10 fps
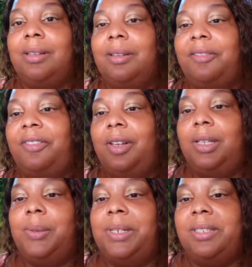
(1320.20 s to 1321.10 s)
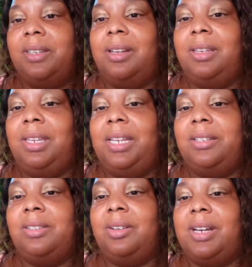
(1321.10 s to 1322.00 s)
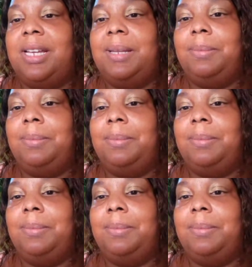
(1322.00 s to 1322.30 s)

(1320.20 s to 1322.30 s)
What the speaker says: follow us on Instagram